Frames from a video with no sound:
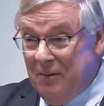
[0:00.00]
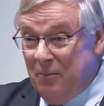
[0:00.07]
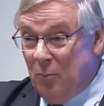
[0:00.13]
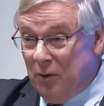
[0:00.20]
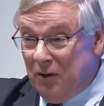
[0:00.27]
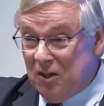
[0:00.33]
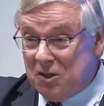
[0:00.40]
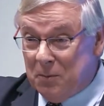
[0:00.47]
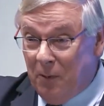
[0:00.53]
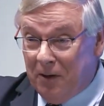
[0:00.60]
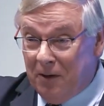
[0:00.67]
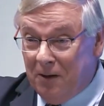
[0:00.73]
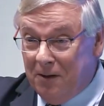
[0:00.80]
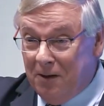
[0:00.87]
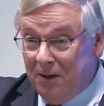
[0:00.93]
Put the
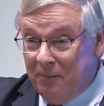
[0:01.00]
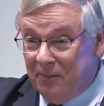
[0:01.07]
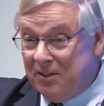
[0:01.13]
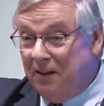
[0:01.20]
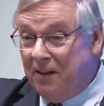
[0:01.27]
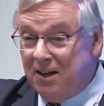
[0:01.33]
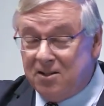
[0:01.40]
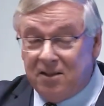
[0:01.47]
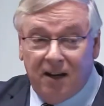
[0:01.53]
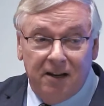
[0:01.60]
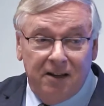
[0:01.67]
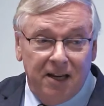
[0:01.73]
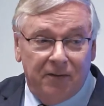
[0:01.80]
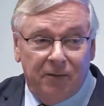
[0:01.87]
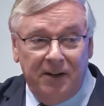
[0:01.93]
spotlight on them, so they
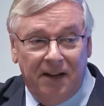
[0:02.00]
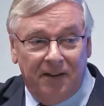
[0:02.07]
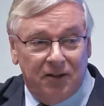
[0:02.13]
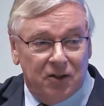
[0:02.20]
stayed there for another